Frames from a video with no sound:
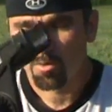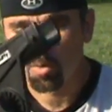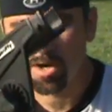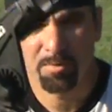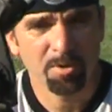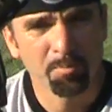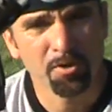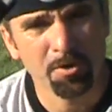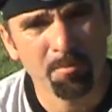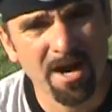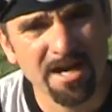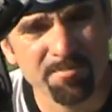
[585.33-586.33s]
we're able to put a
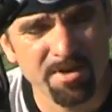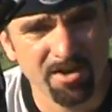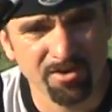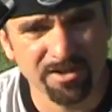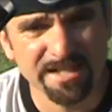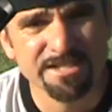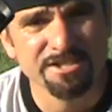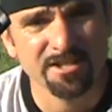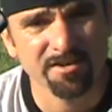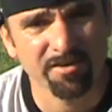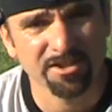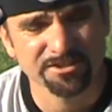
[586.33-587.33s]
MightyMount on each
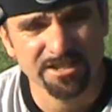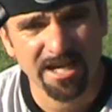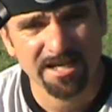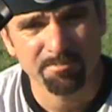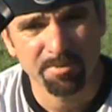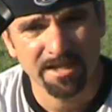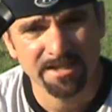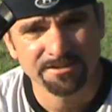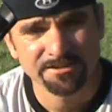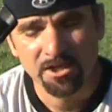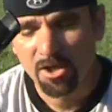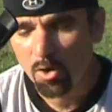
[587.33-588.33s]
end of our Scotty
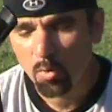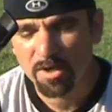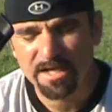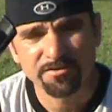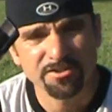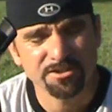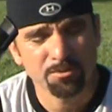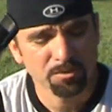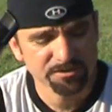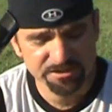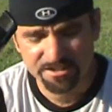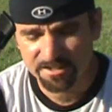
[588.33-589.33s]
base,
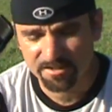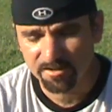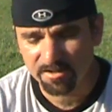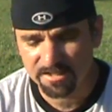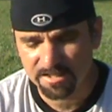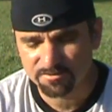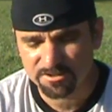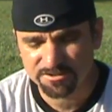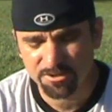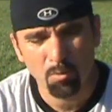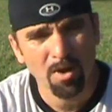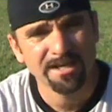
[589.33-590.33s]
which gives
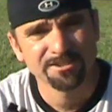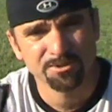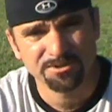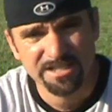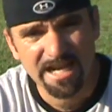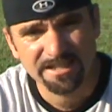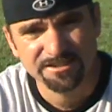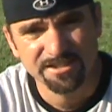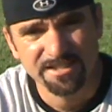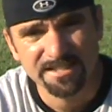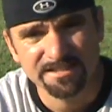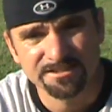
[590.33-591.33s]
us a way to attach
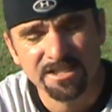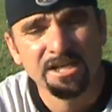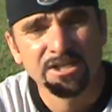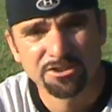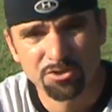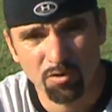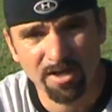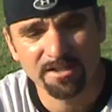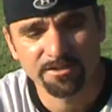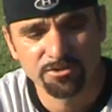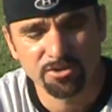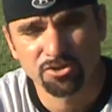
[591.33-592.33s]
this
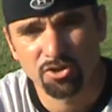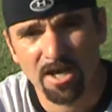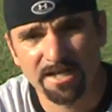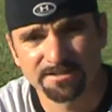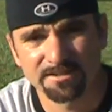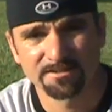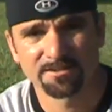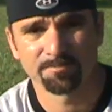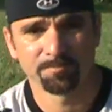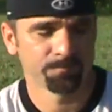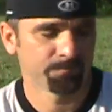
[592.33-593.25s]
directly to a track system.